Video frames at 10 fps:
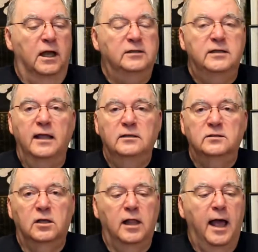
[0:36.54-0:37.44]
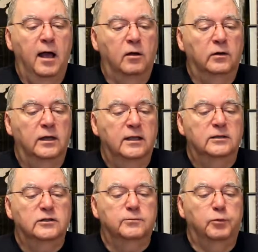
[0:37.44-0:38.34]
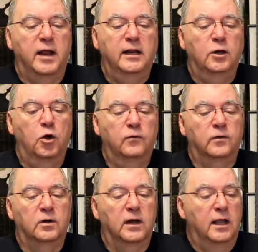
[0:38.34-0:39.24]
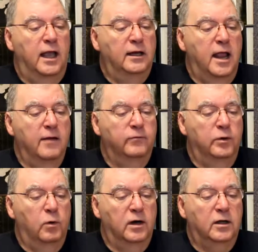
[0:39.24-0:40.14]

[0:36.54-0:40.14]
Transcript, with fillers: A dense cloud spreading over and everywhere,